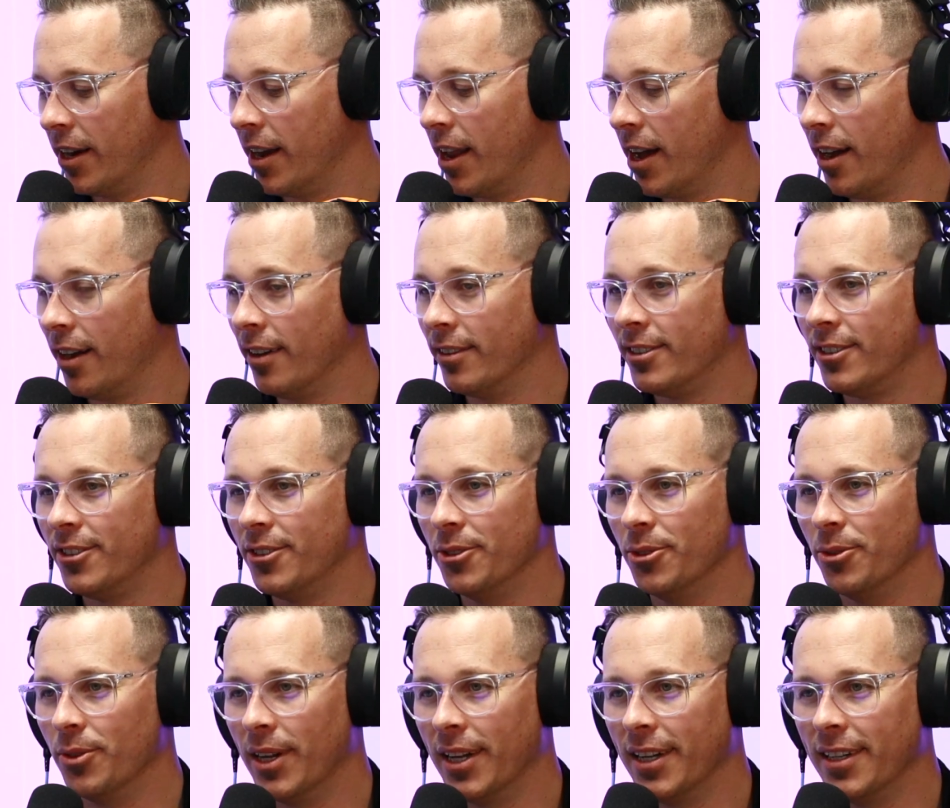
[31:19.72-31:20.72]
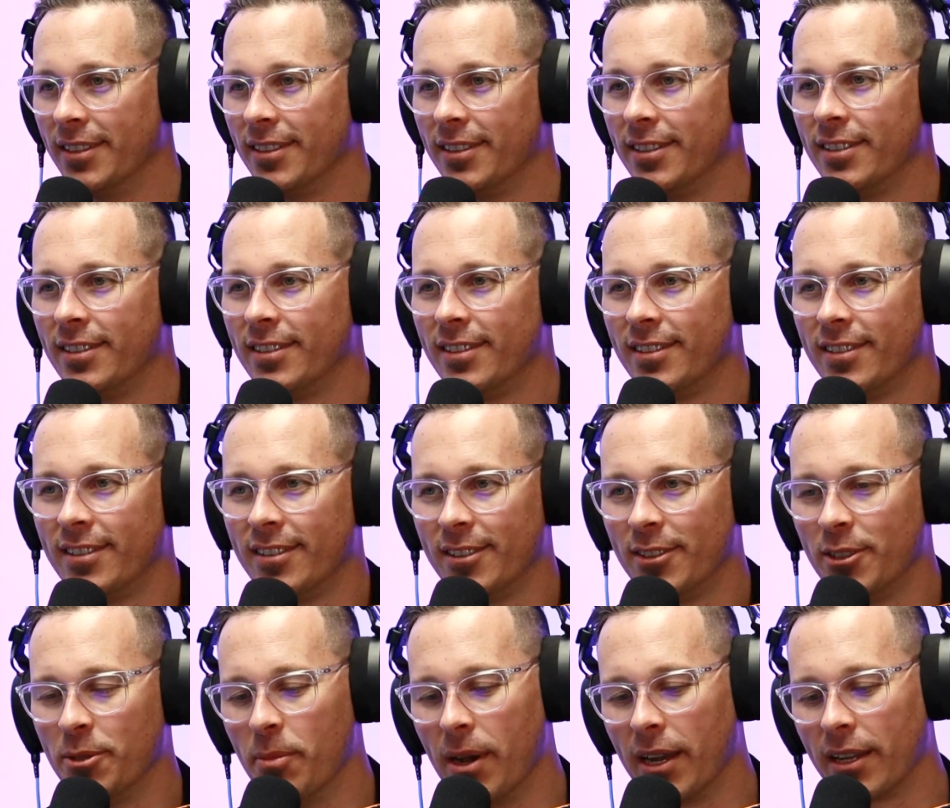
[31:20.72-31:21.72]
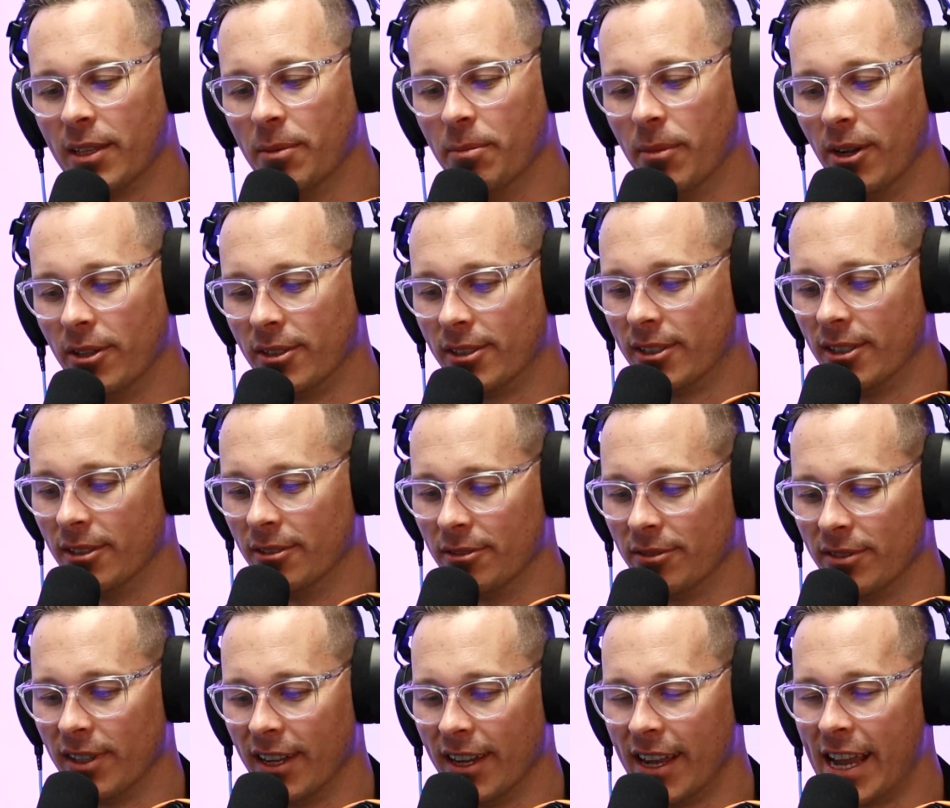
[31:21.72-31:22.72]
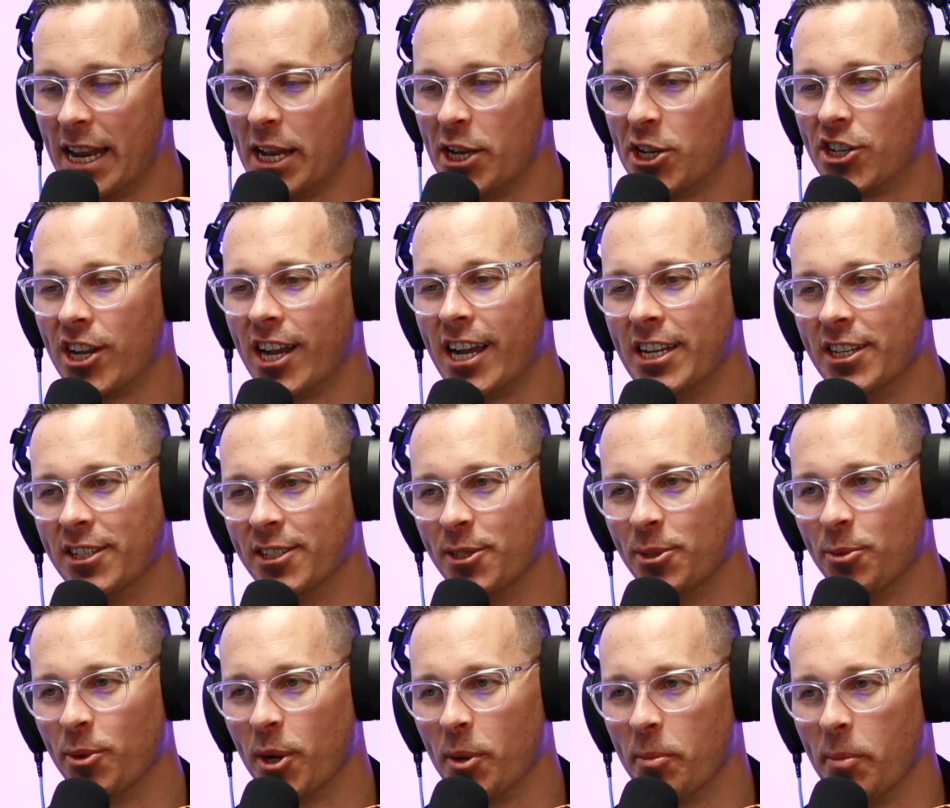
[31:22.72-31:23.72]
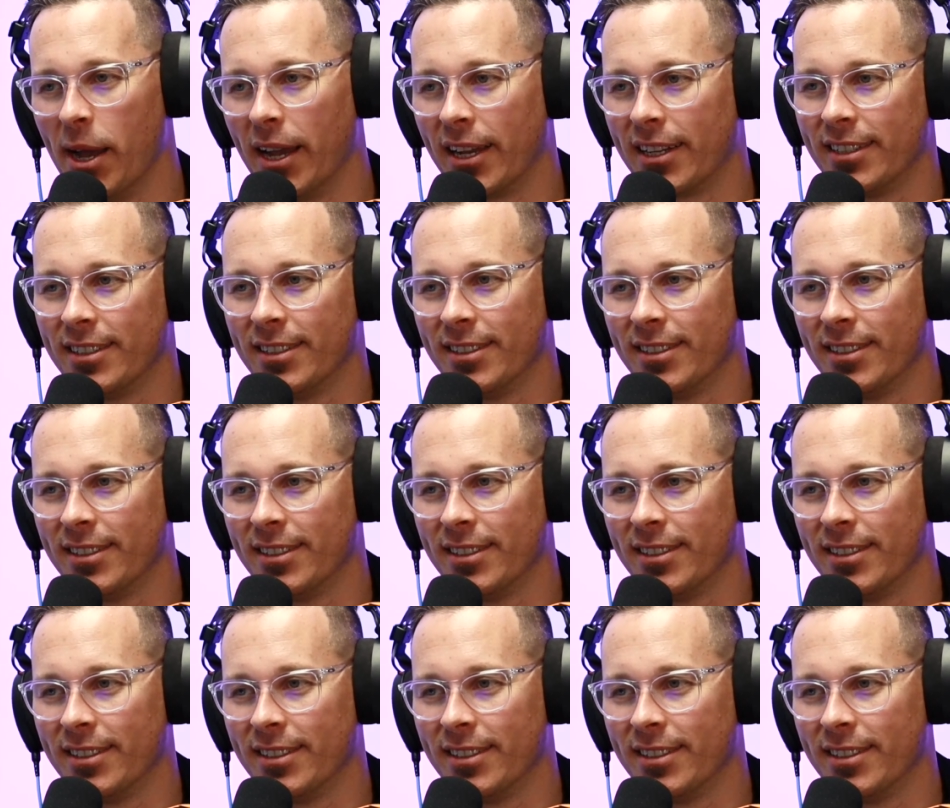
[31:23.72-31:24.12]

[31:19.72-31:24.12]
now to make the most of any changes you want to make.